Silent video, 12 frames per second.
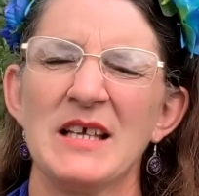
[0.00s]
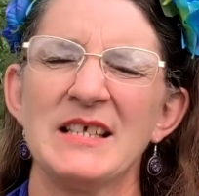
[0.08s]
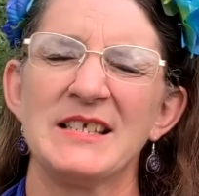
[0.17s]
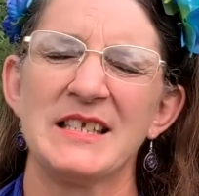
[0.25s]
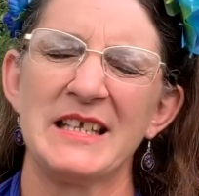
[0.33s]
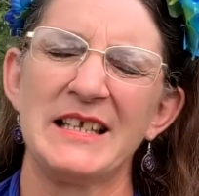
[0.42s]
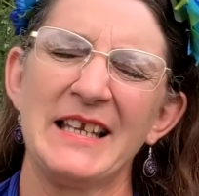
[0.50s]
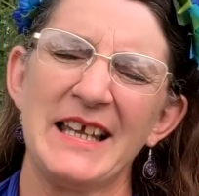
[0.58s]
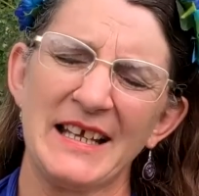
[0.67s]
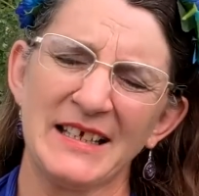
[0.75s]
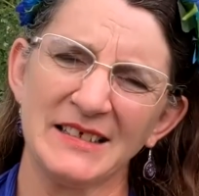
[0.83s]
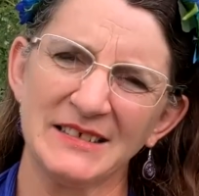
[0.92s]

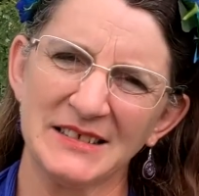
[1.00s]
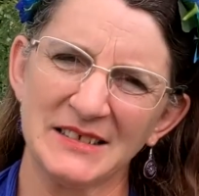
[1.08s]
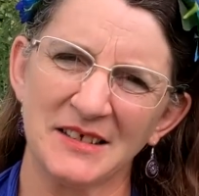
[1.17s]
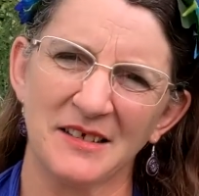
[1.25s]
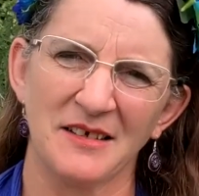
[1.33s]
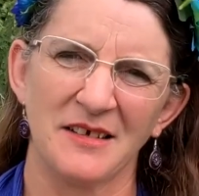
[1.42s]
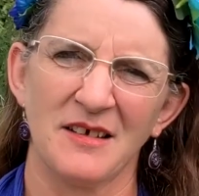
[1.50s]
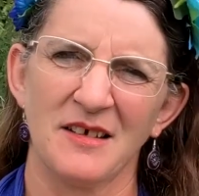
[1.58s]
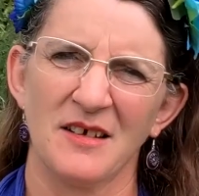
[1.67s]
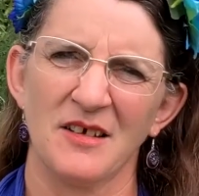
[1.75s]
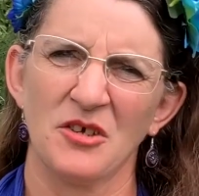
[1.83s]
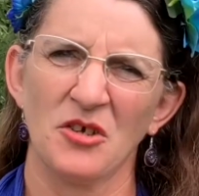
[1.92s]
seedlings,
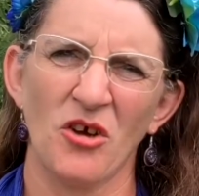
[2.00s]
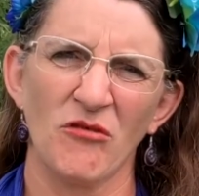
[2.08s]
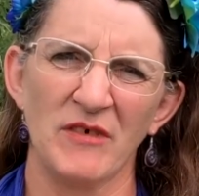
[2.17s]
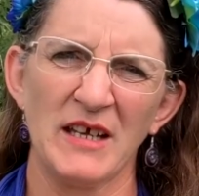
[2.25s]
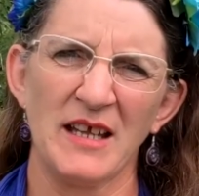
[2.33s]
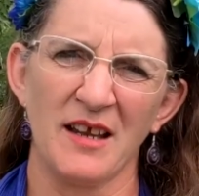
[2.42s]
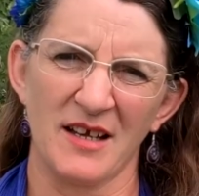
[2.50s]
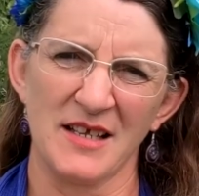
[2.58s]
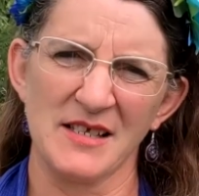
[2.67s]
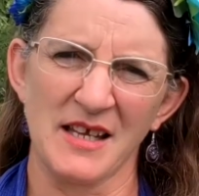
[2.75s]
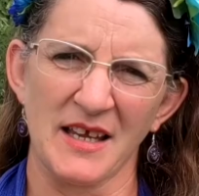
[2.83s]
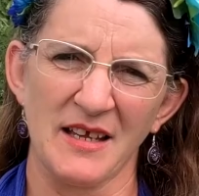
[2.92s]
not
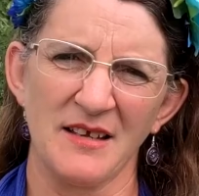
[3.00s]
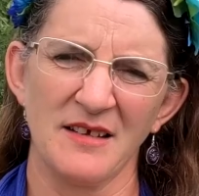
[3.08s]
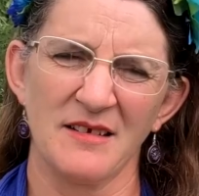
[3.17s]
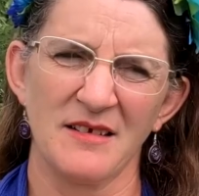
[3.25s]
realising